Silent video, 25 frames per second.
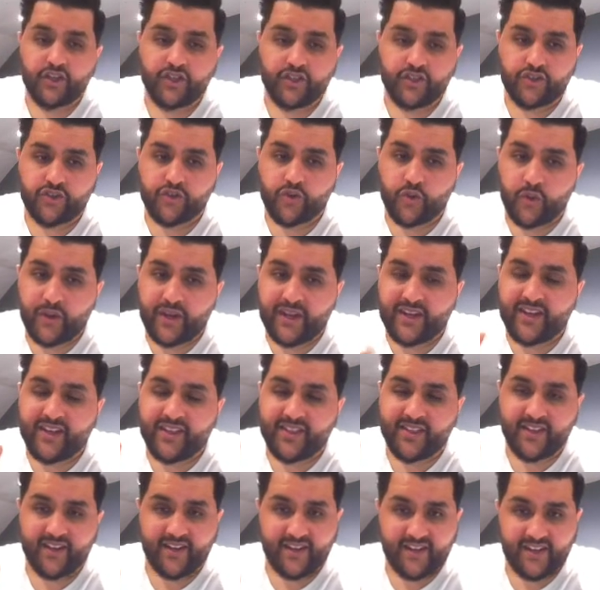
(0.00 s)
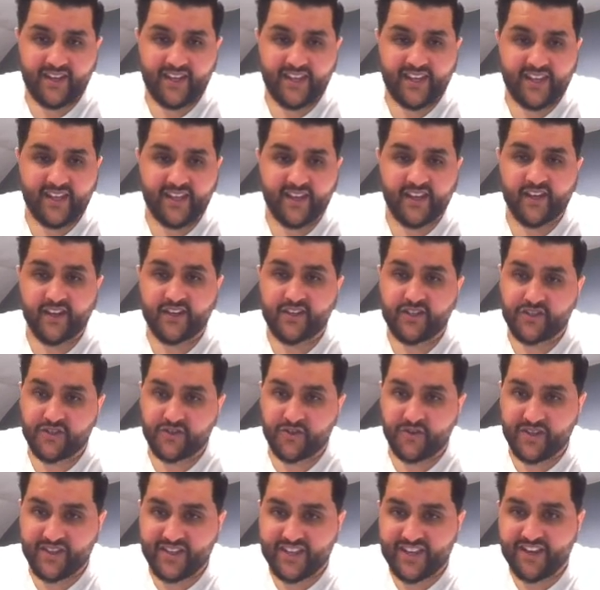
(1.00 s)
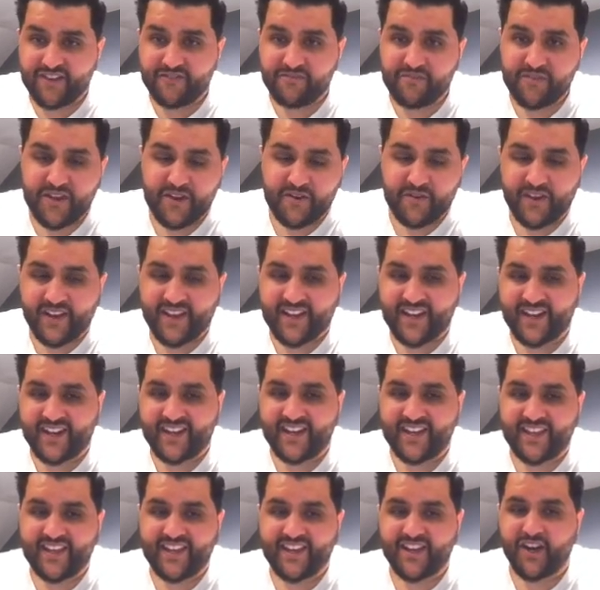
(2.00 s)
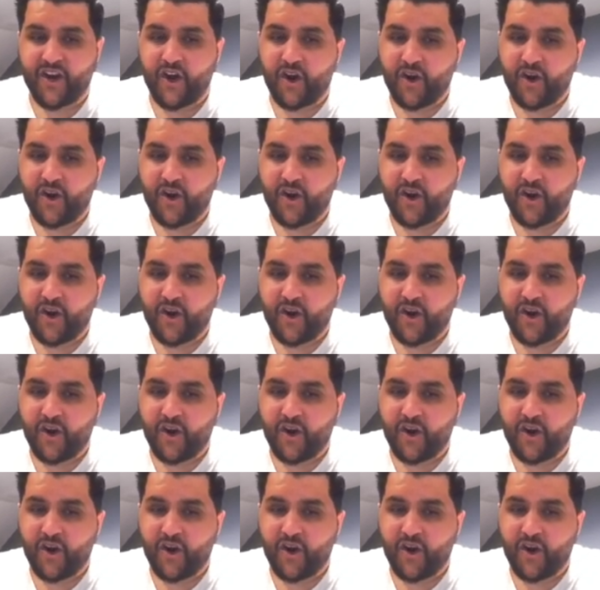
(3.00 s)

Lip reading: Join the league, join the FPL Inkling League